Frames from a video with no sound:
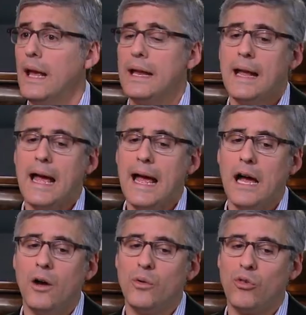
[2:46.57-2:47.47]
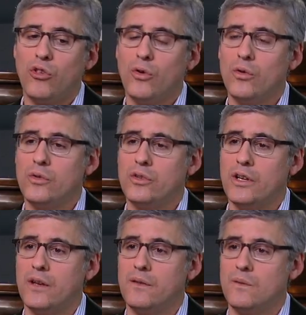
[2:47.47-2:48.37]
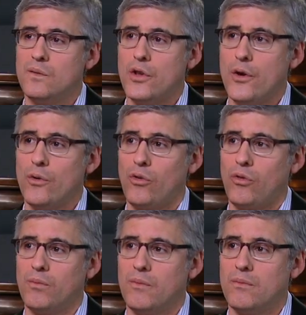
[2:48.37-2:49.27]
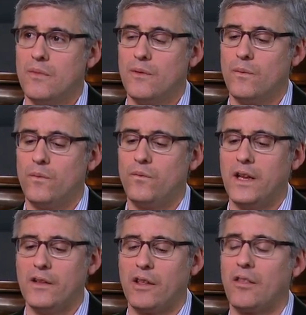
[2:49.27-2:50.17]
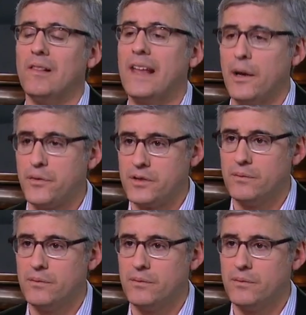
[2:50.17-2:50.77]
And how soon did those feelings lift?